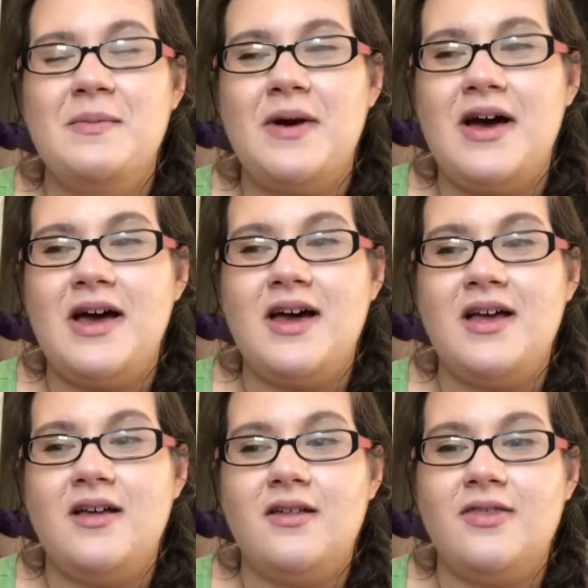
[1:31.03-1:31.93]

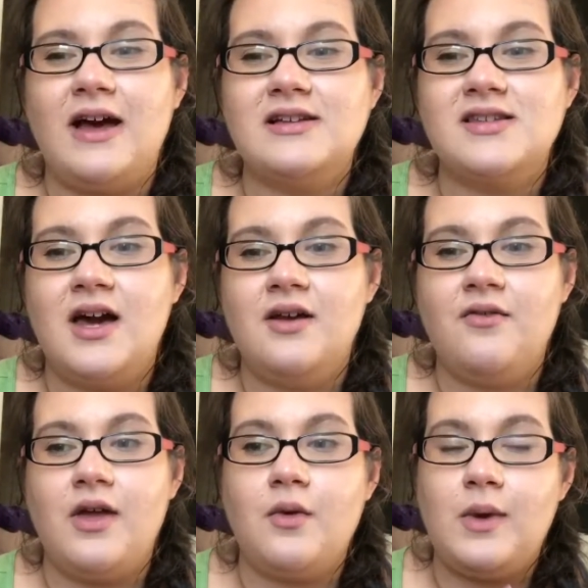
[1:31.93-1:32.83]
But that's kind
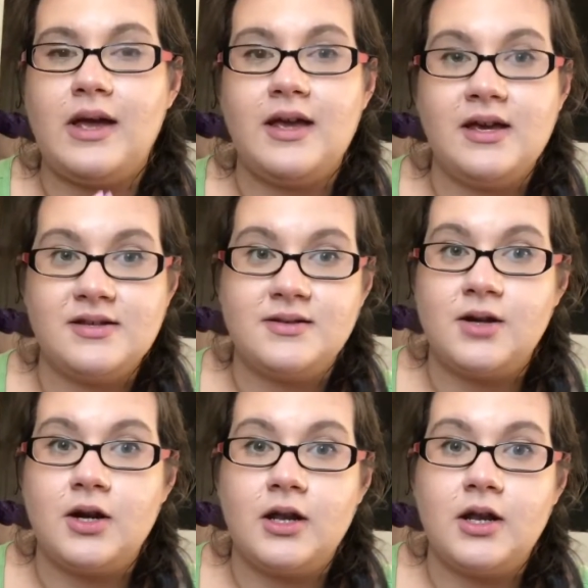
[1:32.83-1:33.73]
of like what
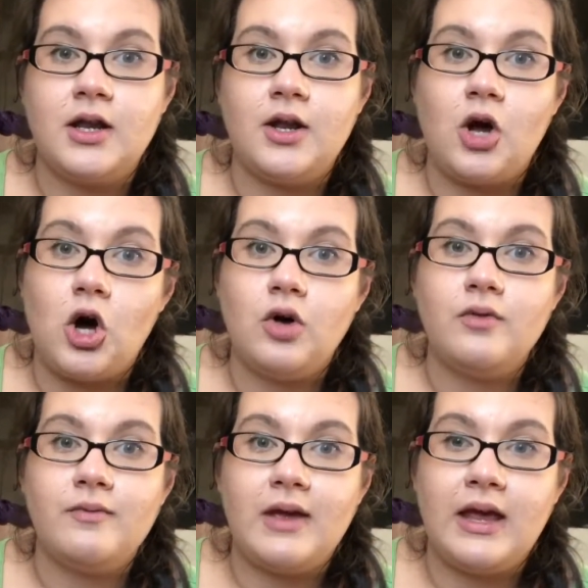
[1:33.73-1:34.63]
kickstarted it all.
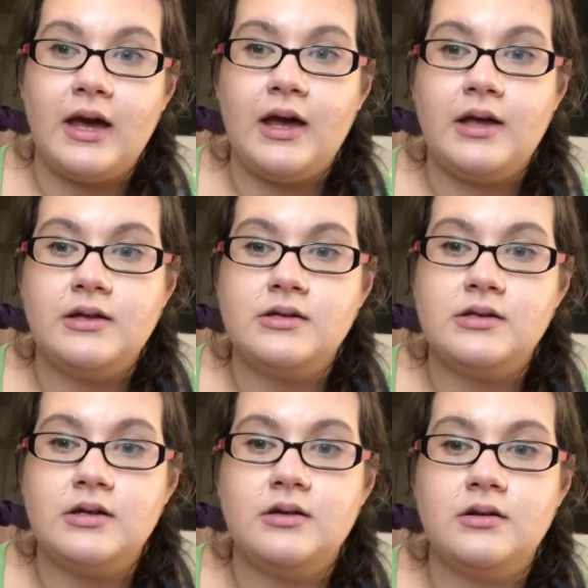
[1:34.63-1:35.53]

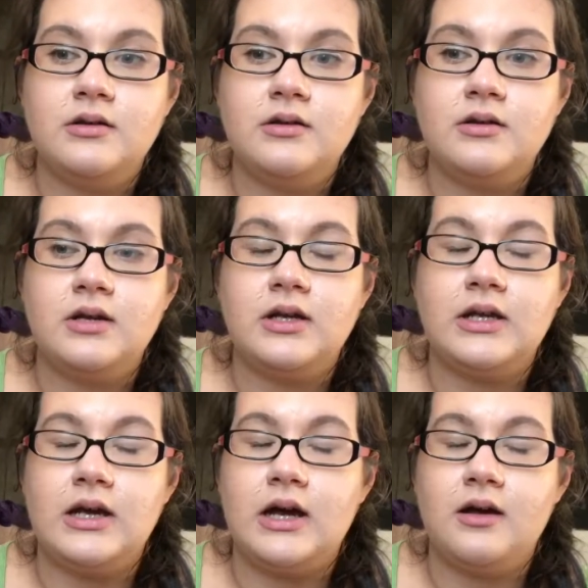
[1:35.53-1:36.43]
And
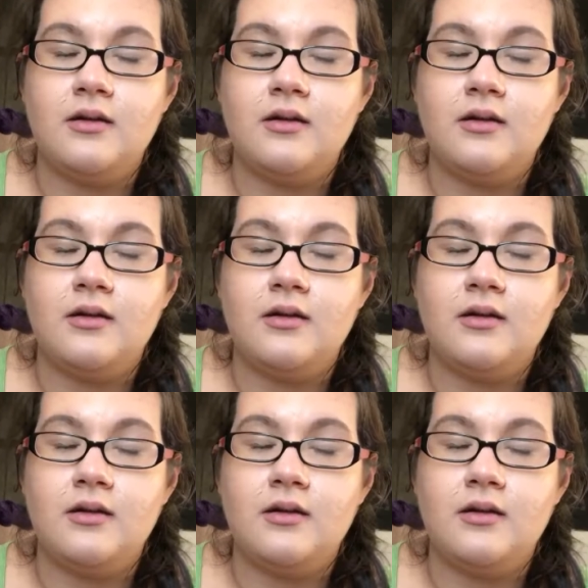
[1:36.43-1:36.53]
yeah.